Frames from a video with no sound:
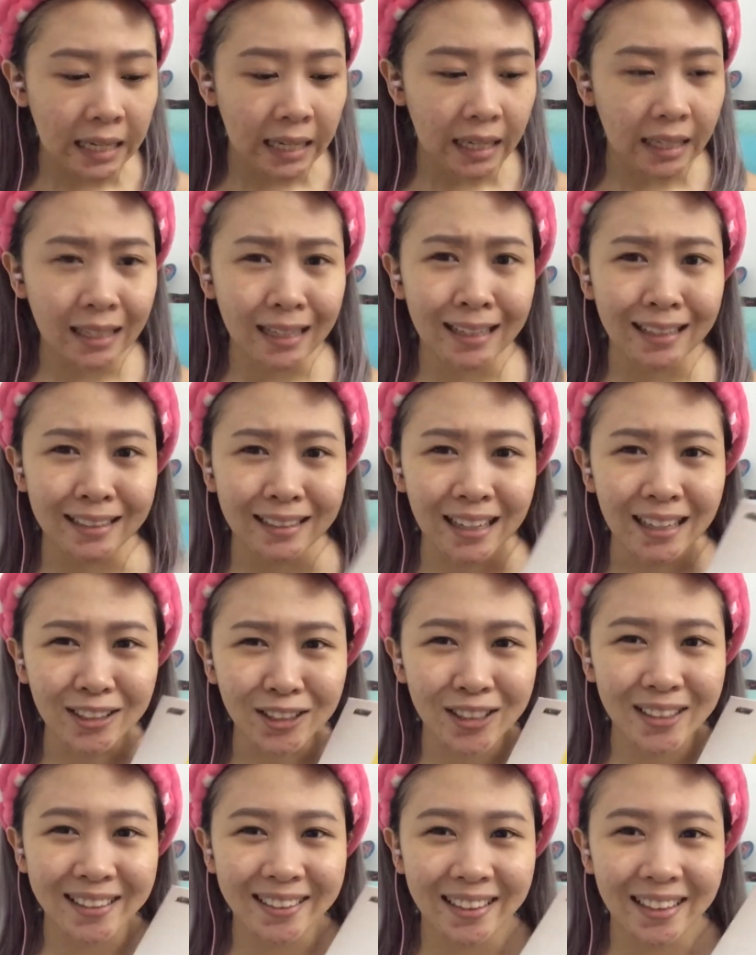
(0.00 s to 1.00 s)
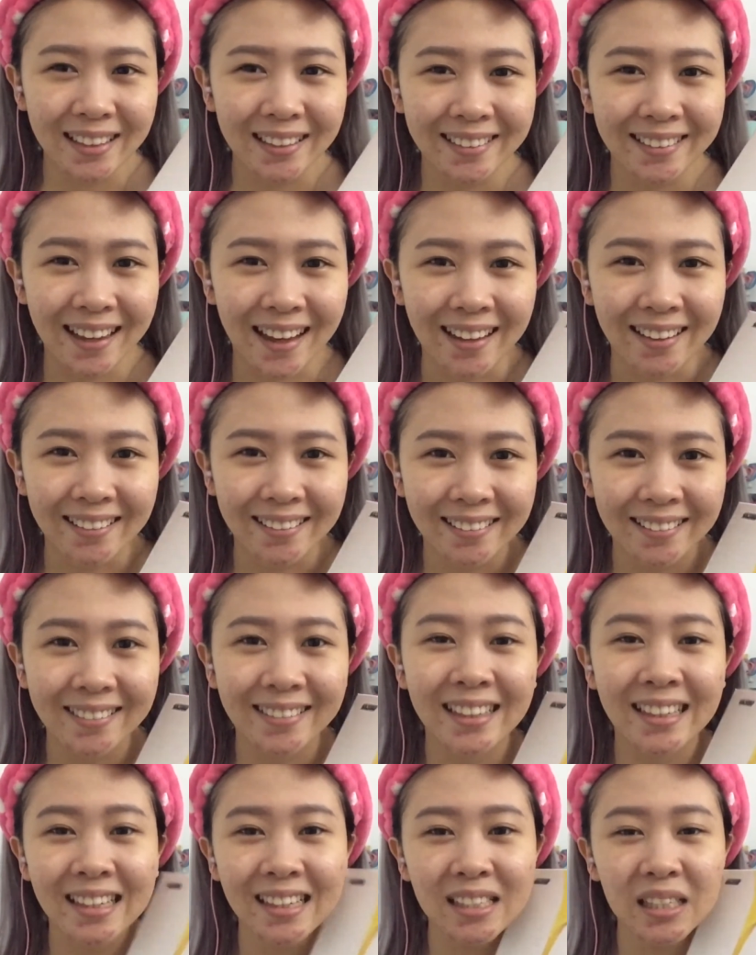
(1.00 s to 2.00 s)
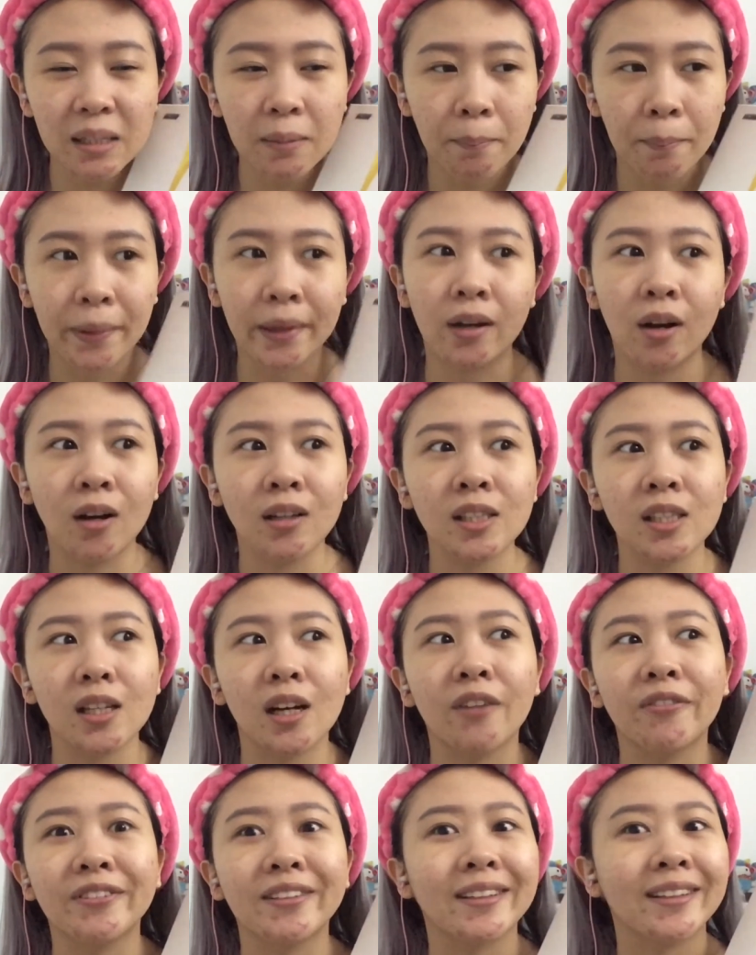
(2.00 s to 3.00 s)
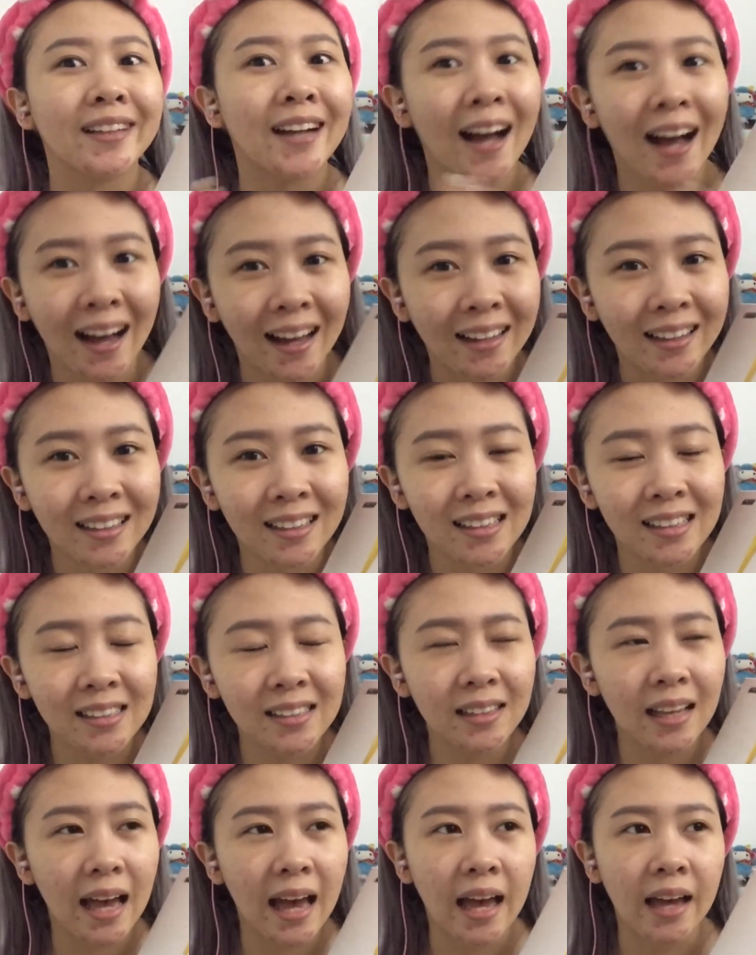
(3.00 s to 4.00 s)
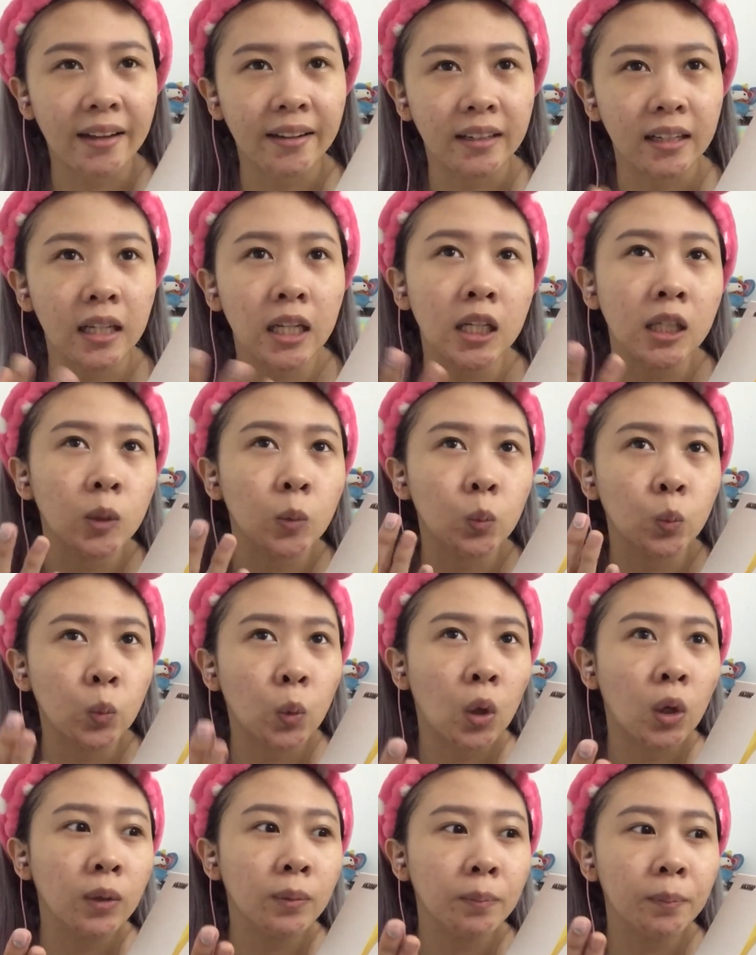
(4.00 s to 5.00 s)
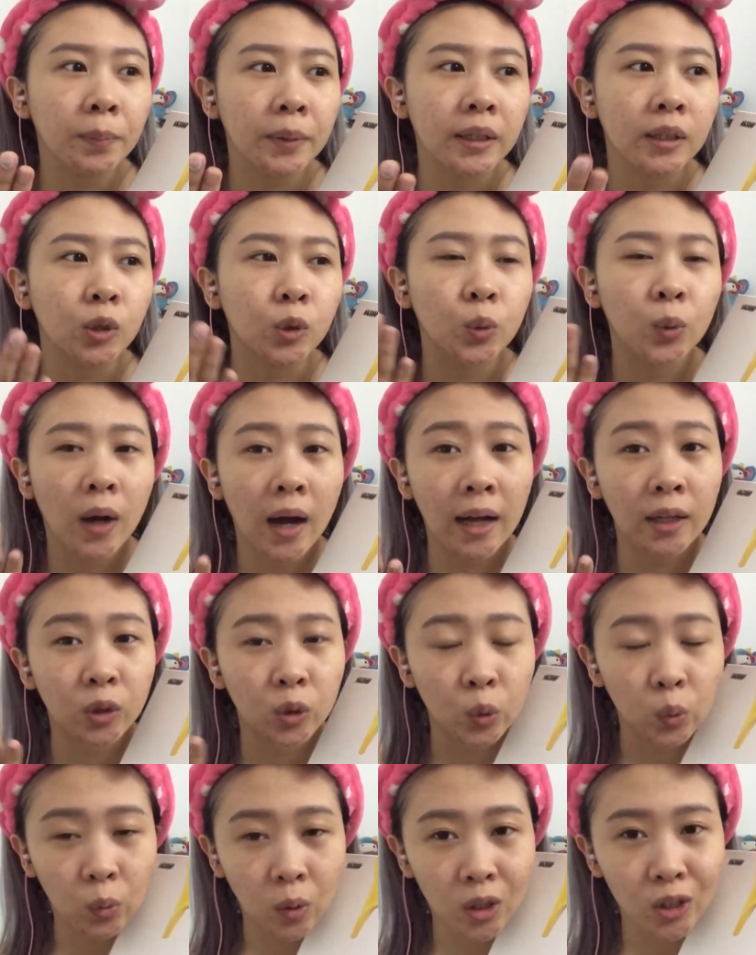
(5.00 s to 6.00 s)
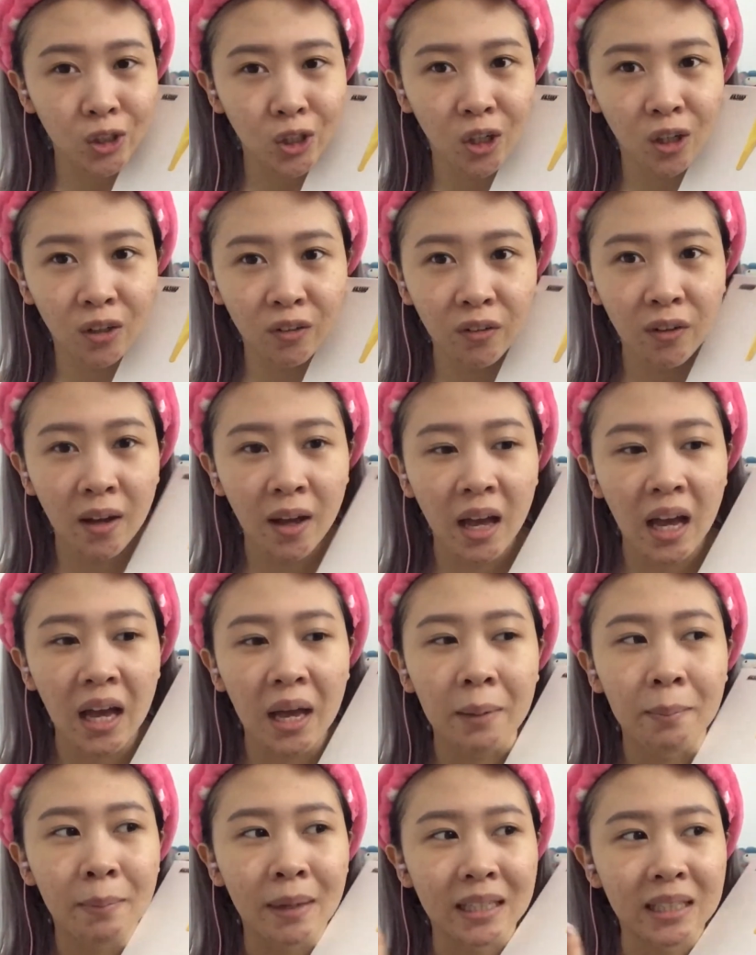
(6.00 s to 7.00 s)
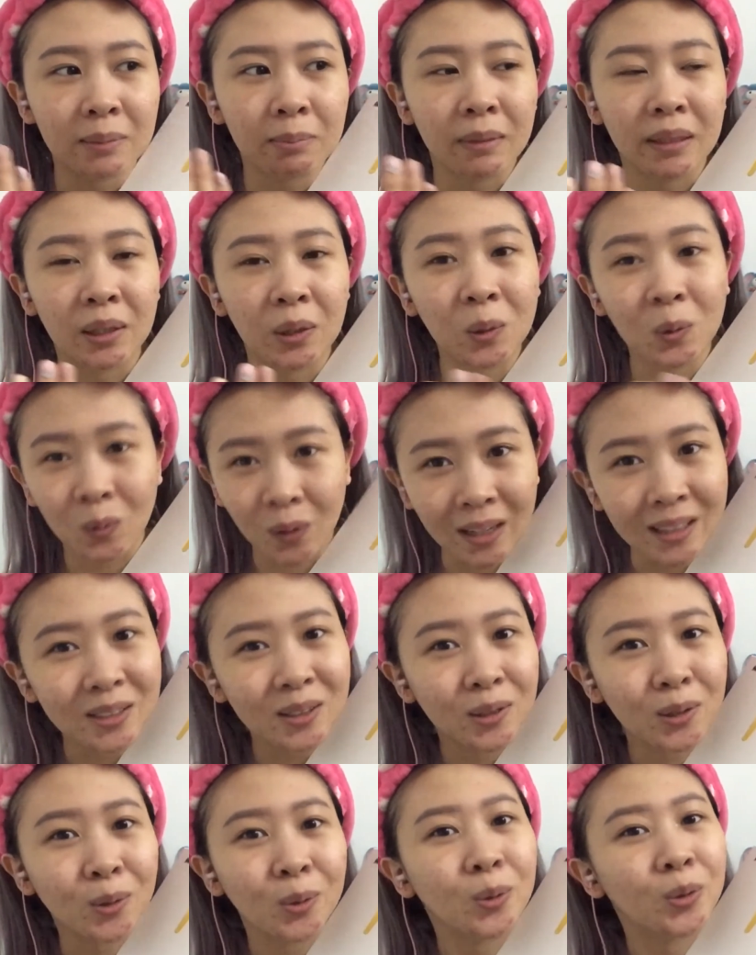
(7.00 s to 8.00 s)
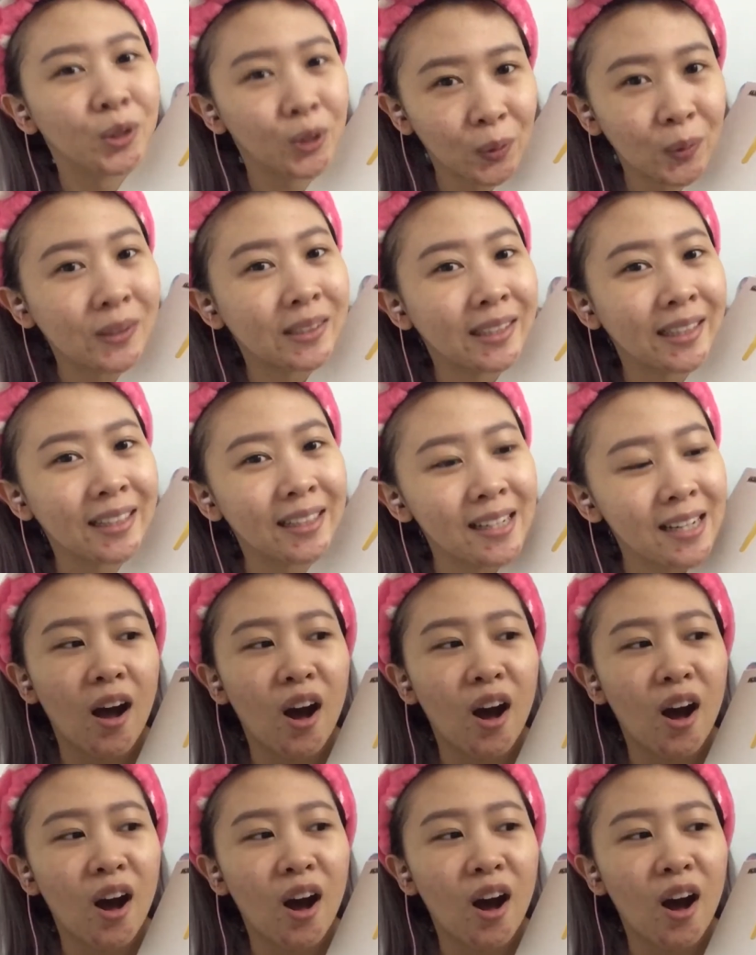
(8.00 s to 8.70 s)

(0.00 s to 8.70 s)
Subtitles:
And I actually think that this, because of the colors and it won't be too hard to wash off, makes me want to use it.